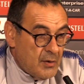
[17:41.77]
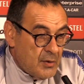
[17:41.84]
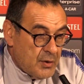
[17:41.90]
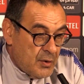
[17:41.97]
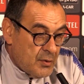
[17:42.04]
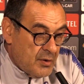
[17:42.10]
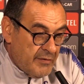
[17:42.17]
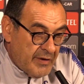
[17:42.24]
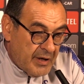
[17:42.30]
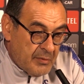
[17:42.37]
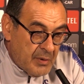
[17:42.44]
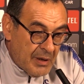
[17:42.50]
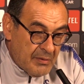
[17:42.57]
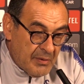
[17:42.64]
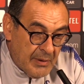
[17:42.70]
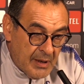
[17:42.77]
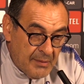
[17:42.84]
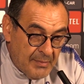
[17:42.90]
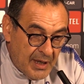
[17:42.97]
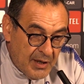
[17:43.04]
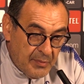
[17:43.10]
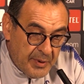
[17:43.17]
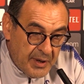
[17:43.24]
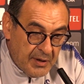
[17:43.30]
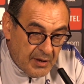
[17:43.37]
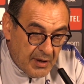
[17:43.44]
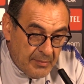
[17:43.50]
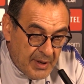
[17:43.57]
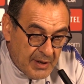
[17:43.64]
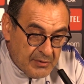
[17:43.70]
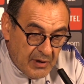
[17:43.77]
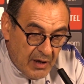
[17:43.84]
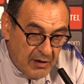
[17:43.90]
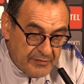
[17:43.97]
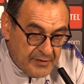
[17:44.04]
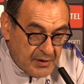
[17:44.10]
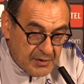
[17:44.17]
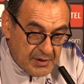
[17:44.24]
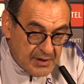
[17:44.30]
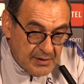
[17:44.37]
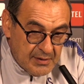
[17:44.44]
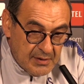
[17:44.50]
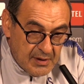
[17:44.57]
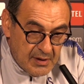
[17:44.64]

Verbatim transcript: Oh, you know very well my opinion about Loftus.